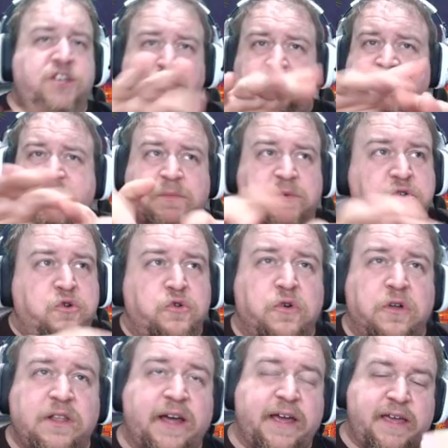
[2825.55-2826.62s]
Do some
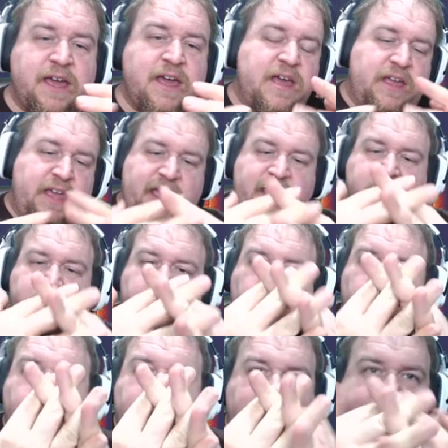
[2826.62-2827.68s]
cool like
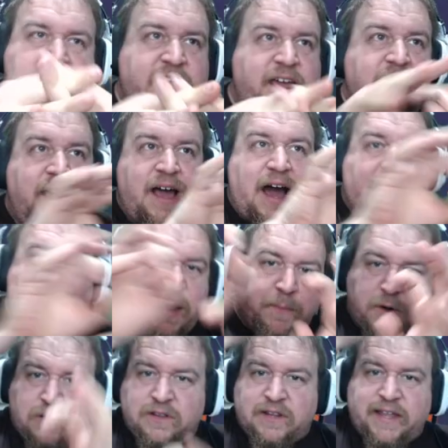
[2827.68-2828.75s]
interweaving
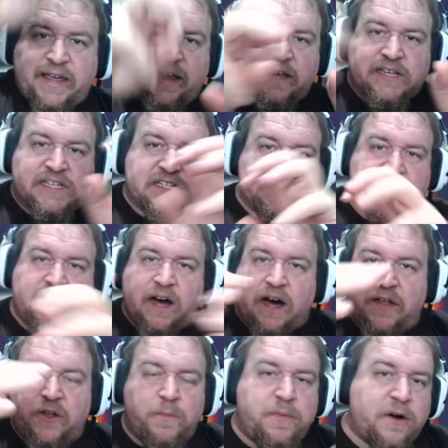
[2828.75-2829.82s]
hyperlinks to
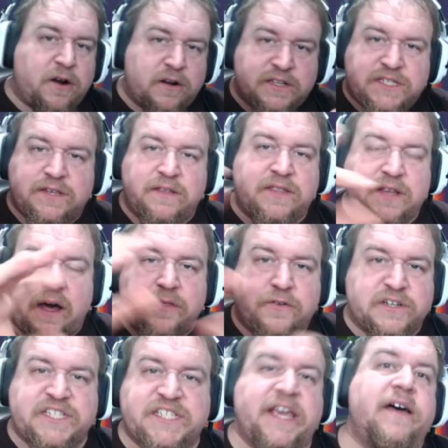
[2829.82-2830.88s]
other parts, to
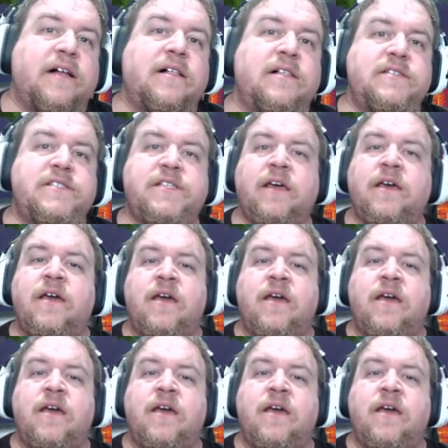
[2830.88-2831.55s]
other cells.